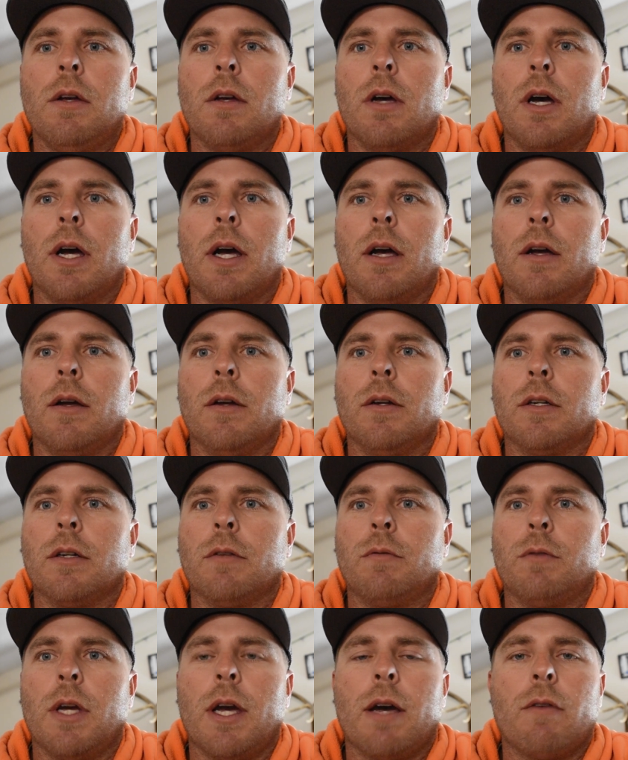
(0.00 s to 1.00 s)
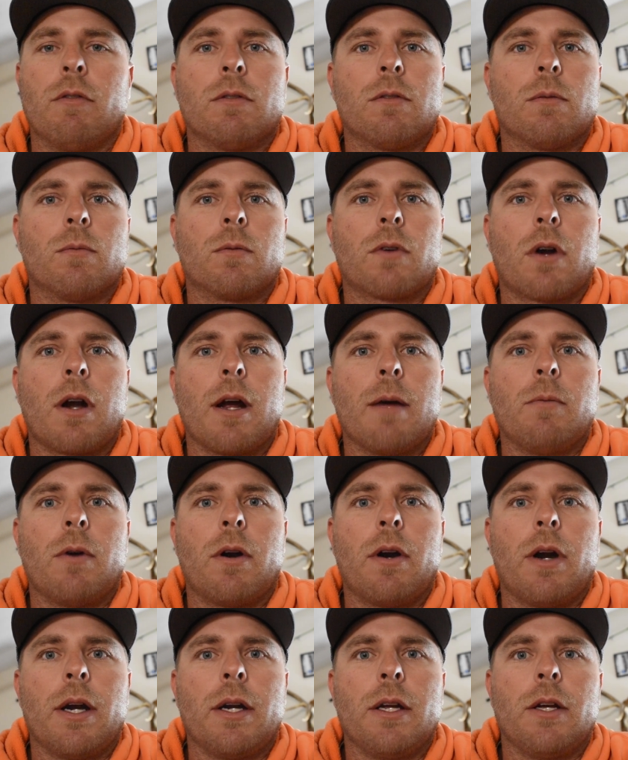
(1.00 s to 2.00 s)
Uh, if you haven't subscribed
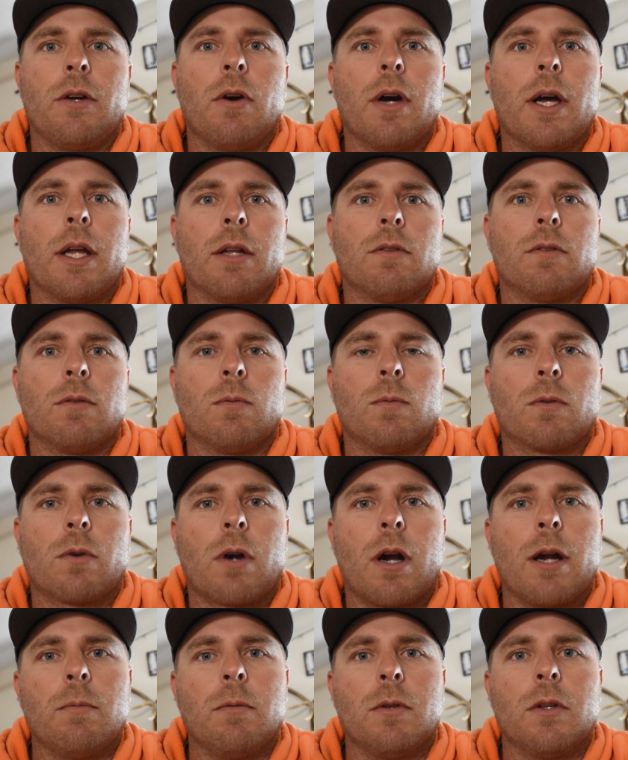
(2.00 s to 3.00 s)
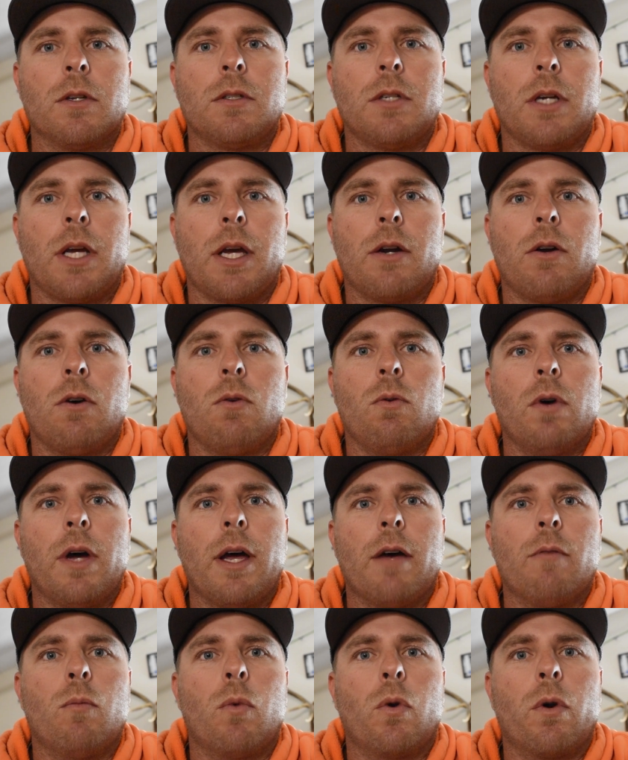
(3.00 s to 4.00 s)
already, go ahead and subscribe to the channel. We'll
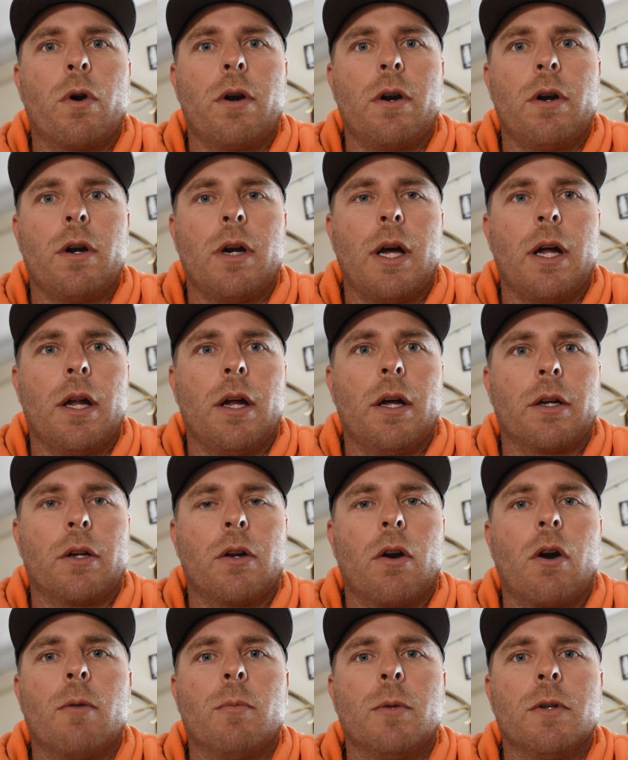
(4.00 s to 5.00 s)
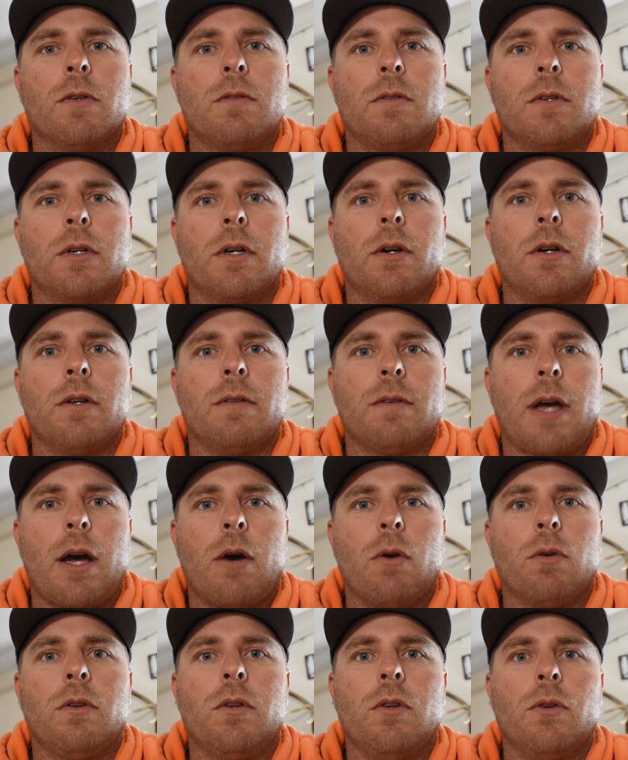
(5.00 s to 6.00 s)
have more uh, Garmin series
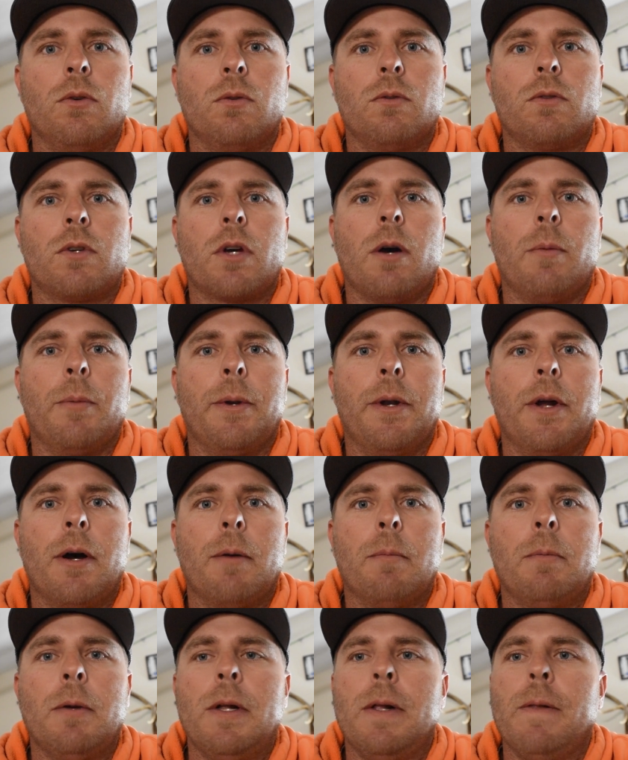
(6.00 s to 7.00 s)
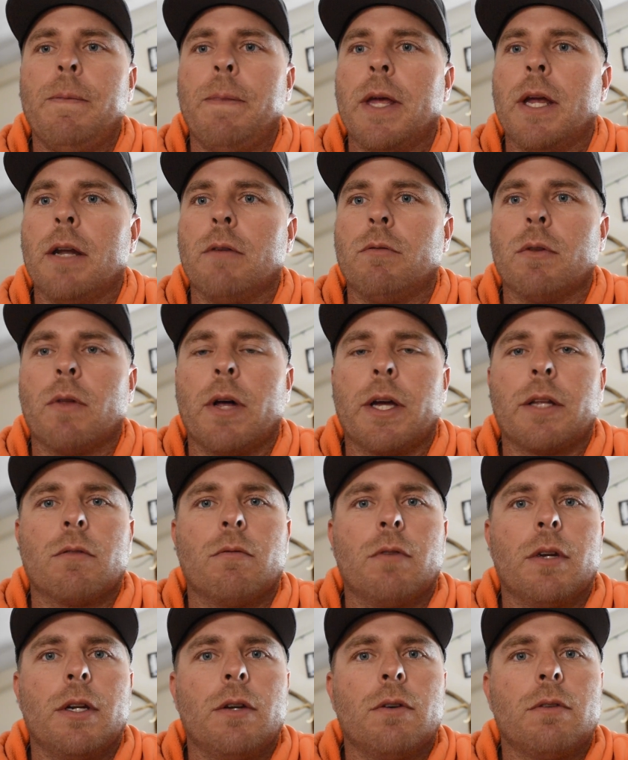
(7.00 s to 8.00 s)
how-tos coming up. And if you like
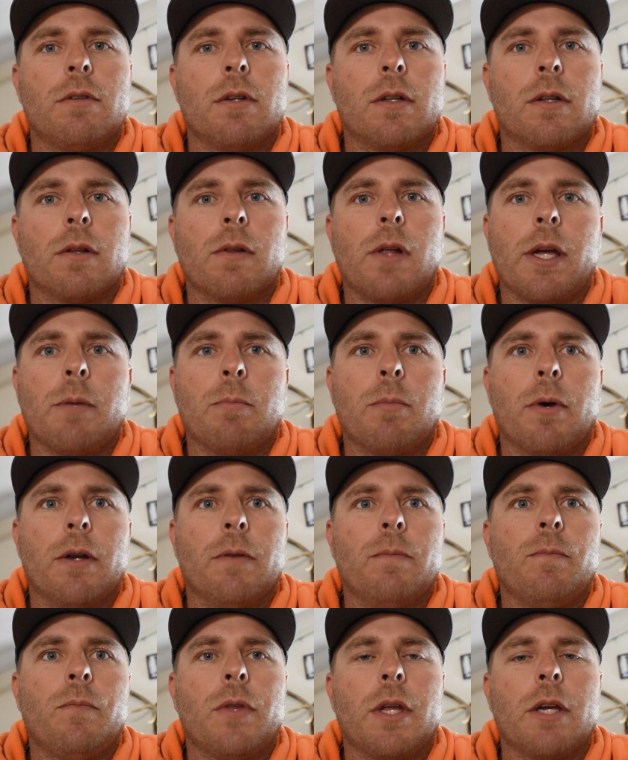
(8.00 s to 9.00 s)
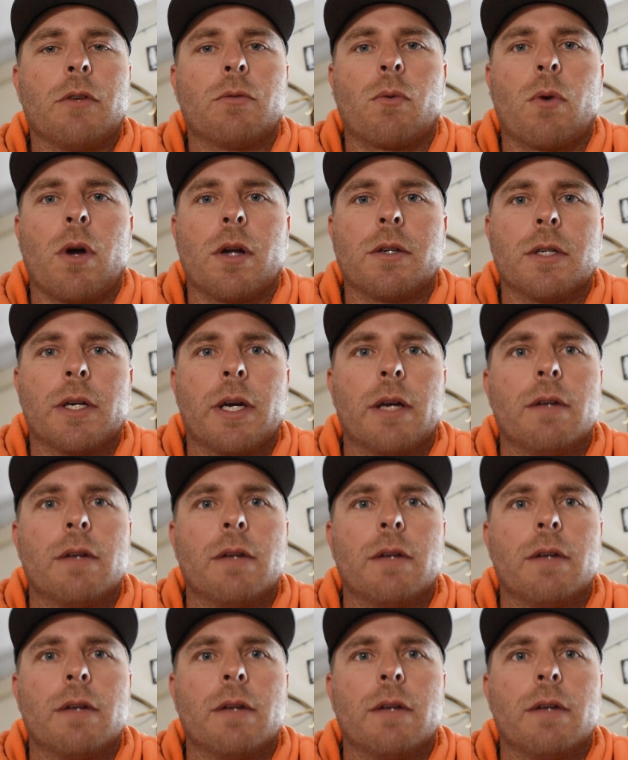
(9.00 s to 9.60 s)
the videos, hit the like button. Thanks for watching,